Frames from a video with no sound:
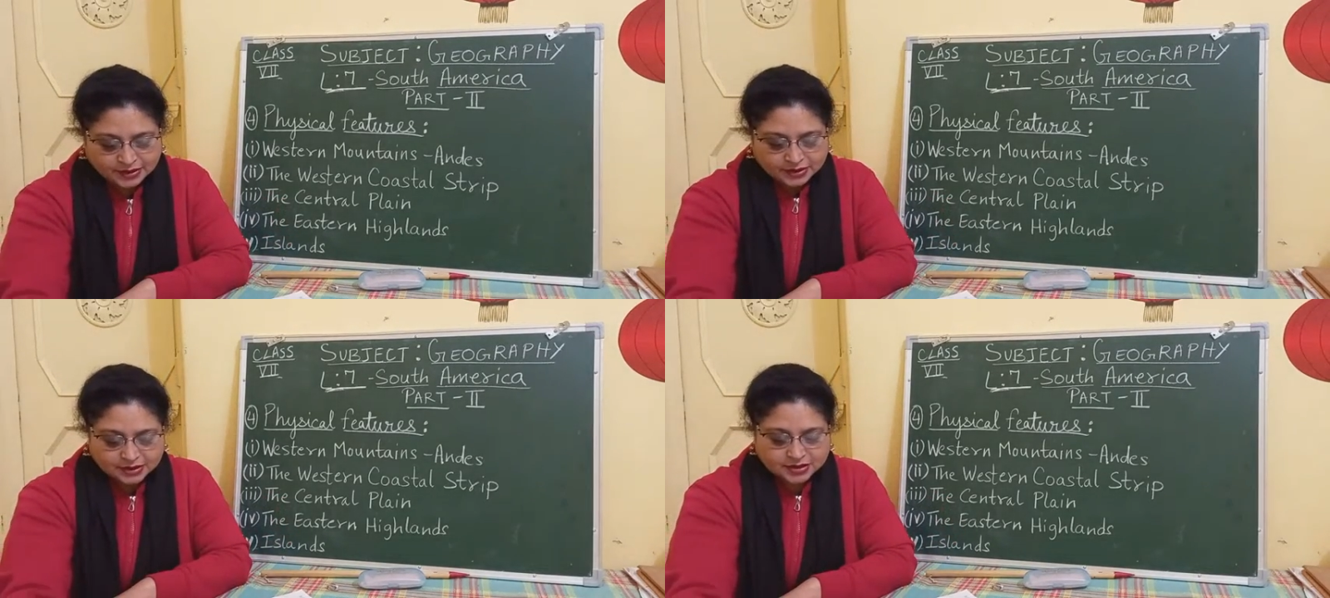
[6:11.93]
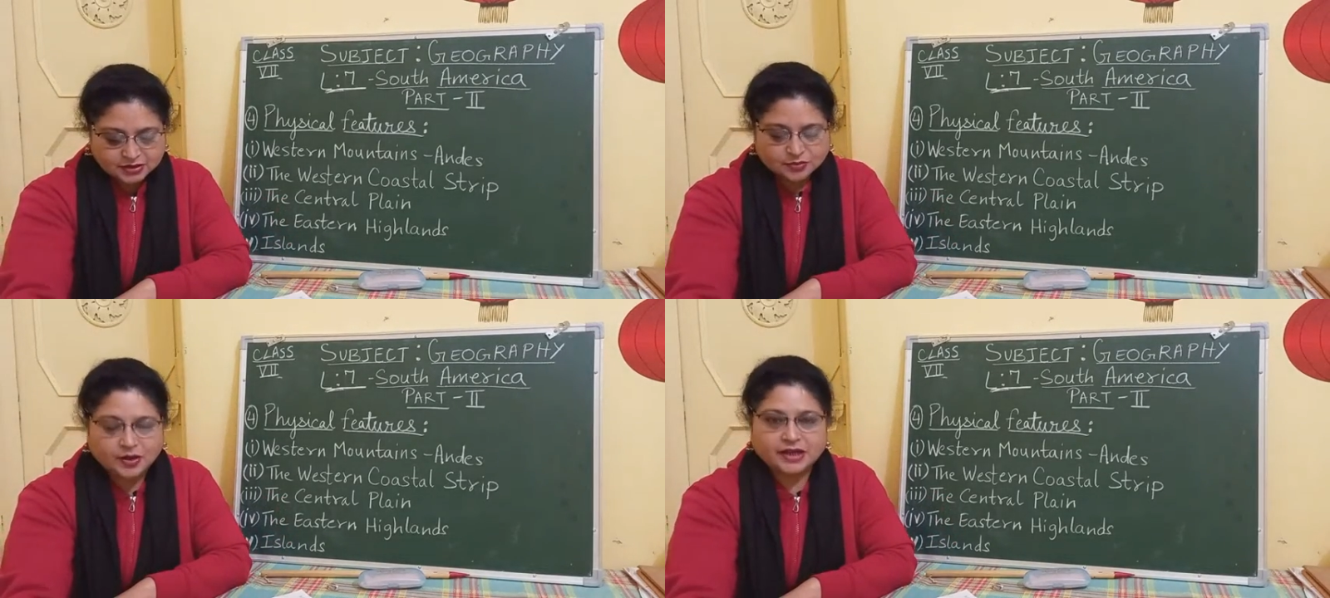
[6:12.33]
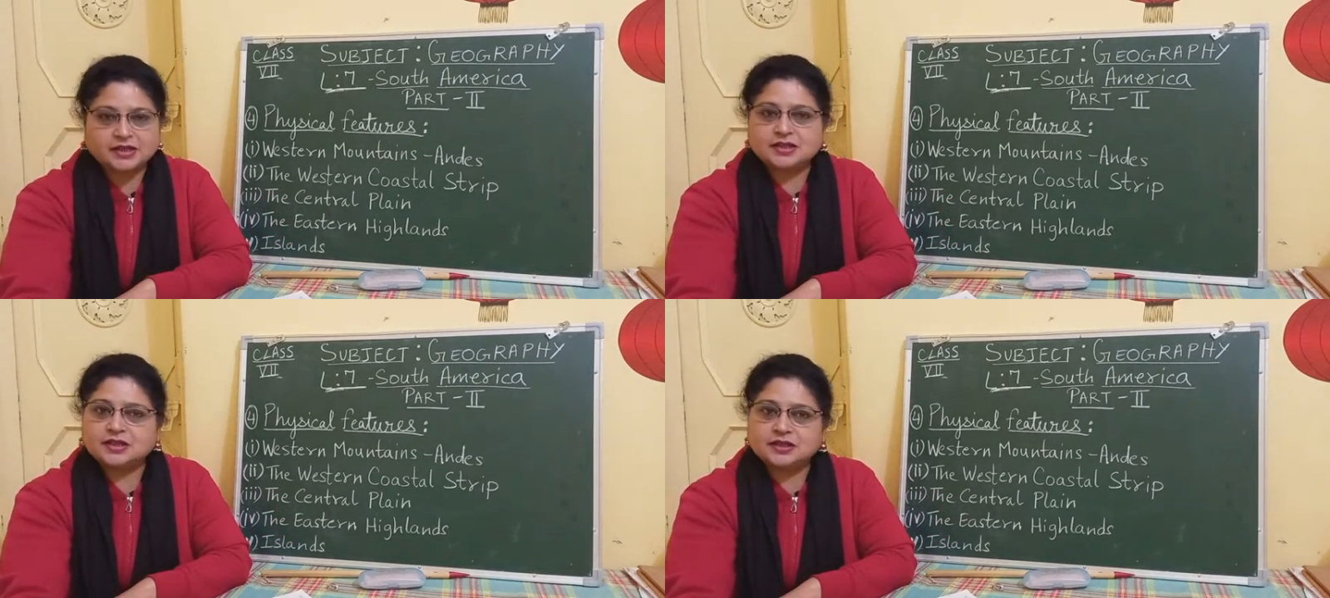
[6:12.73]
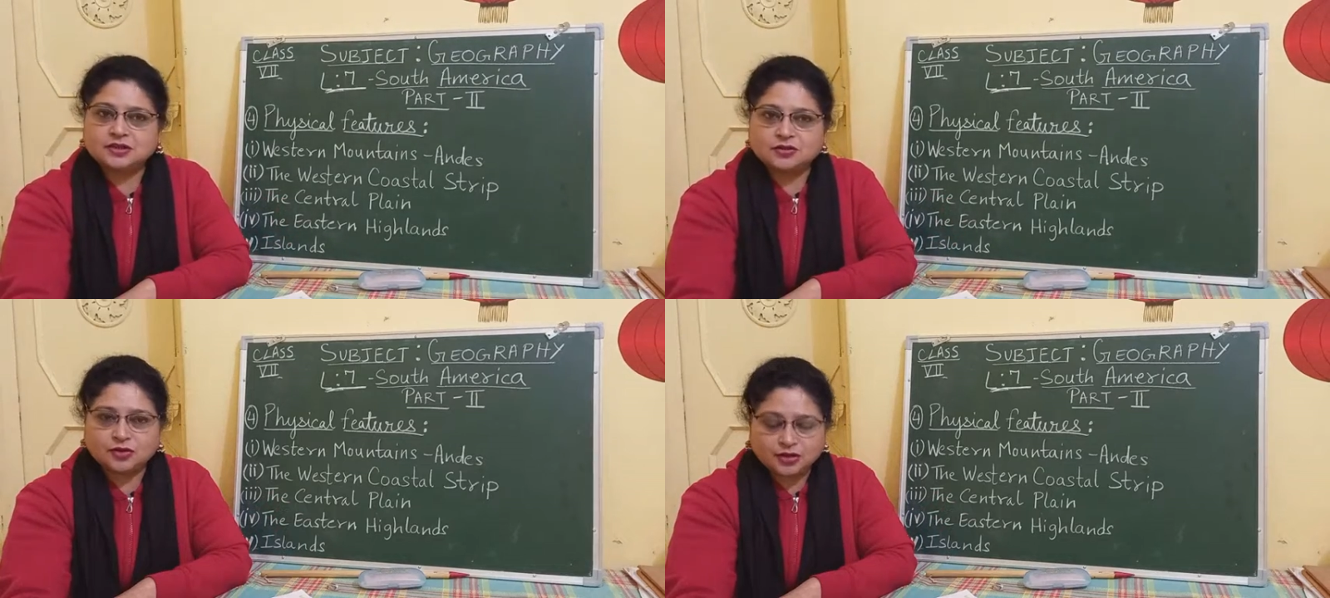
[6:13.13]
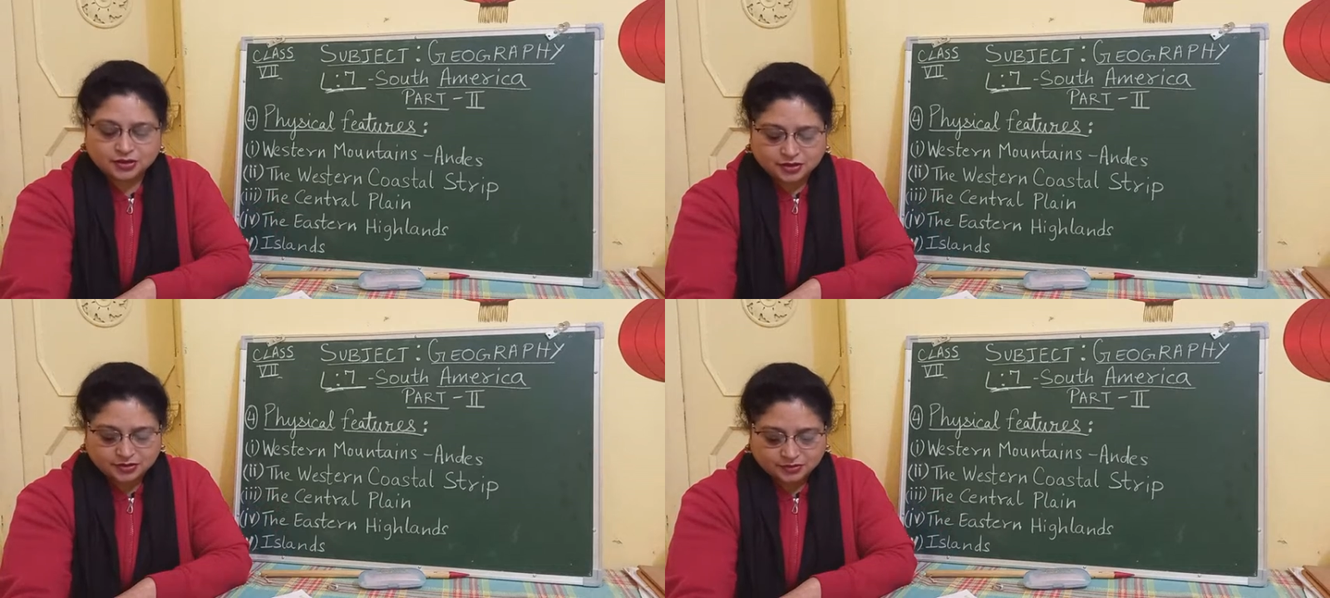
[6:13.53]
It is wider in the north,
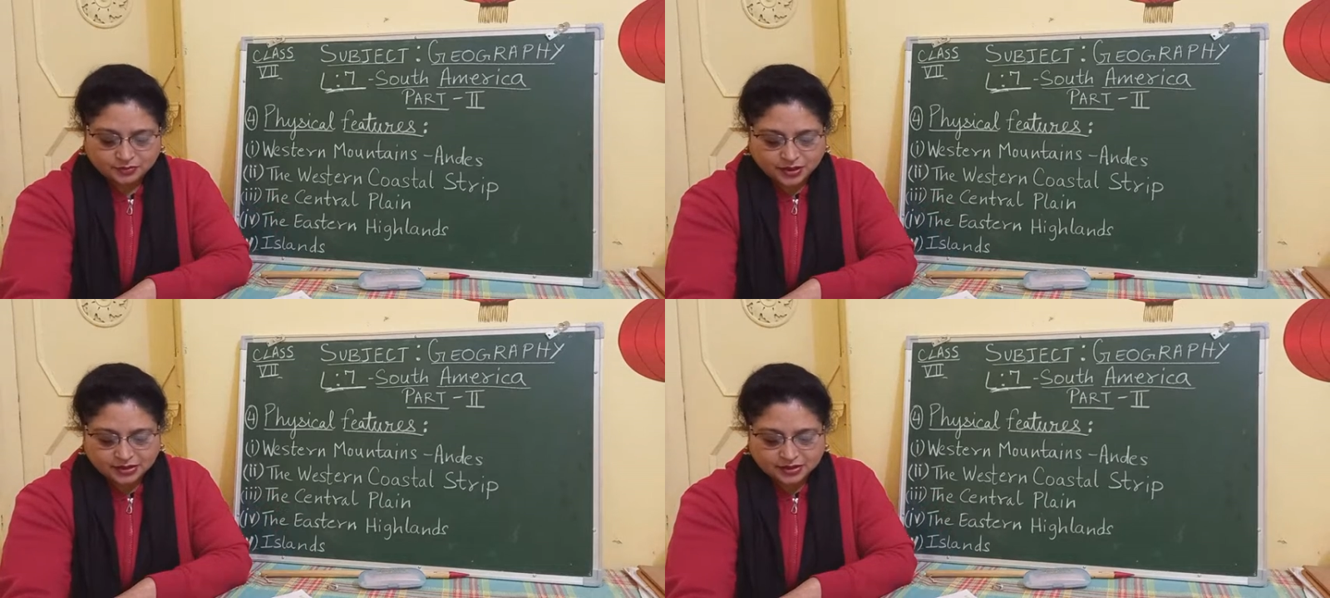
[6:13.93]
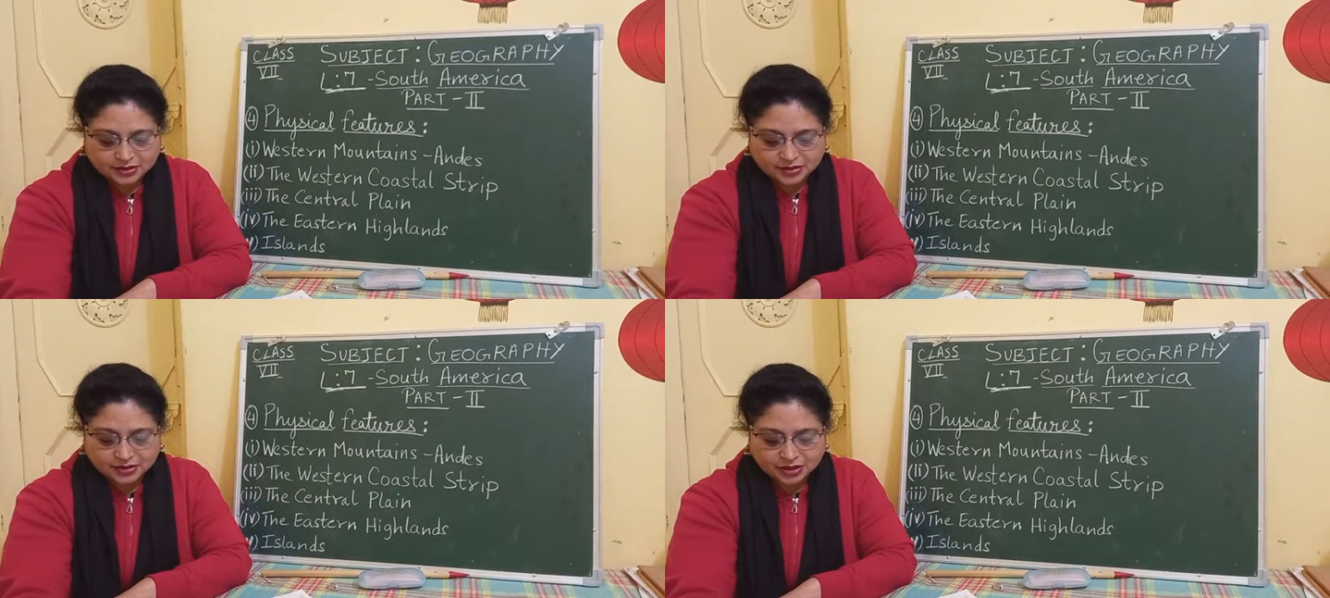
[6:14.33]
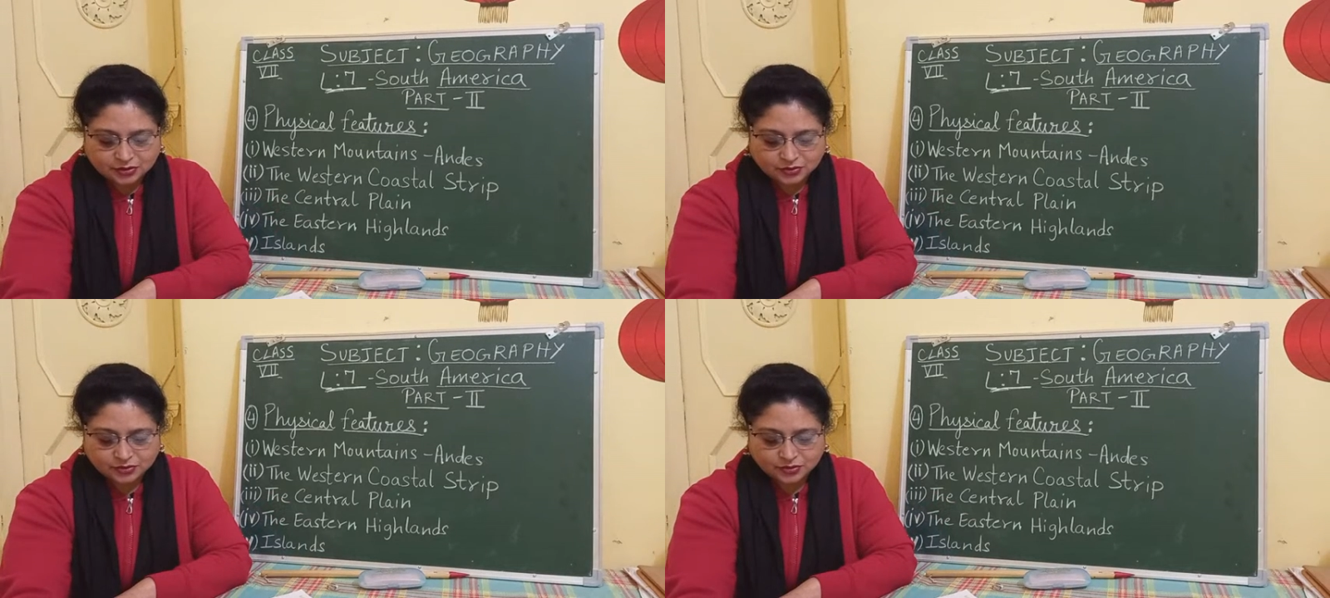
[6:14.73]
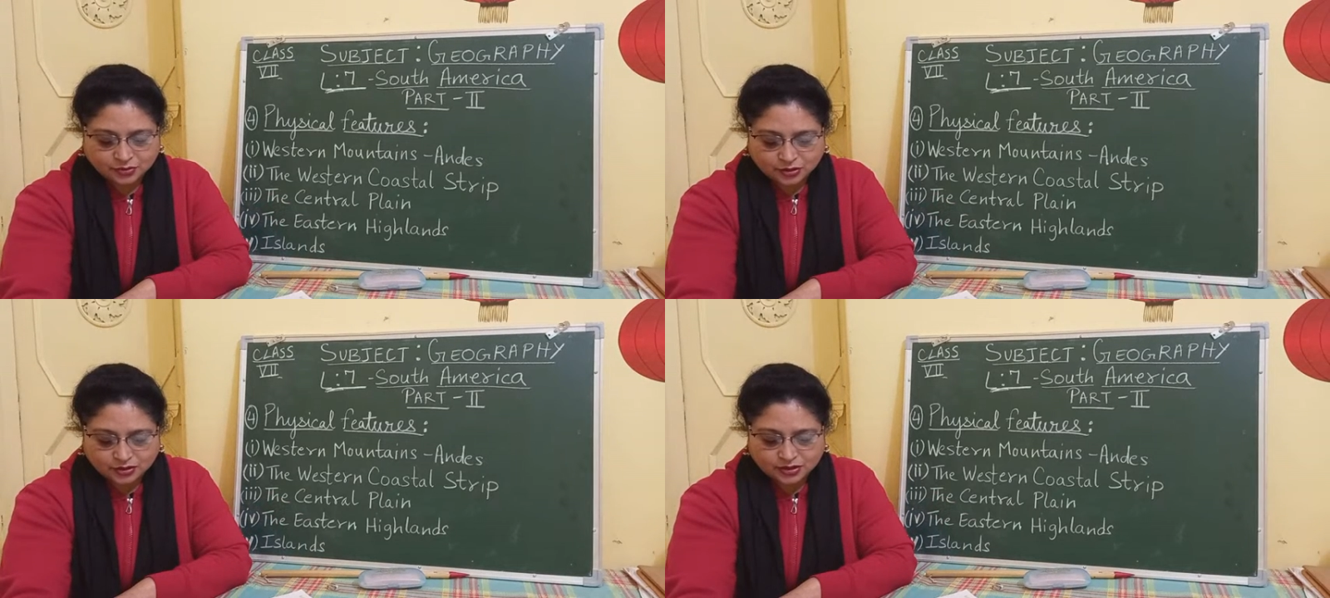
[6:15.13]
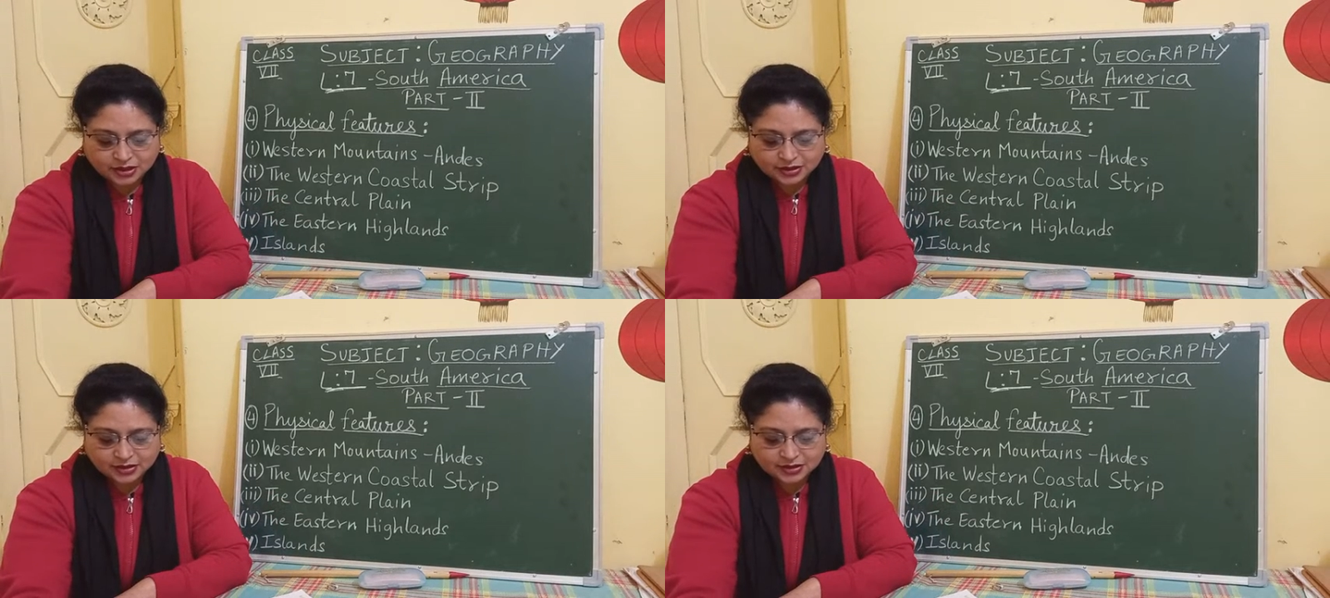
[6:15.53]
and
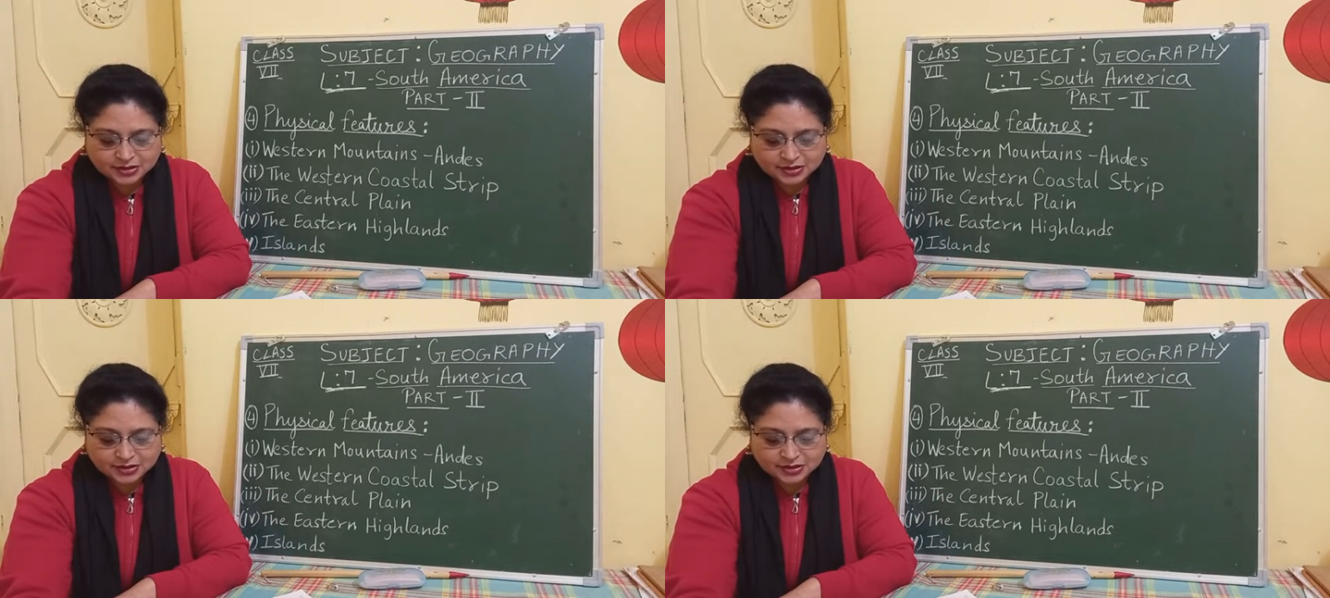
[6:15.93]
in the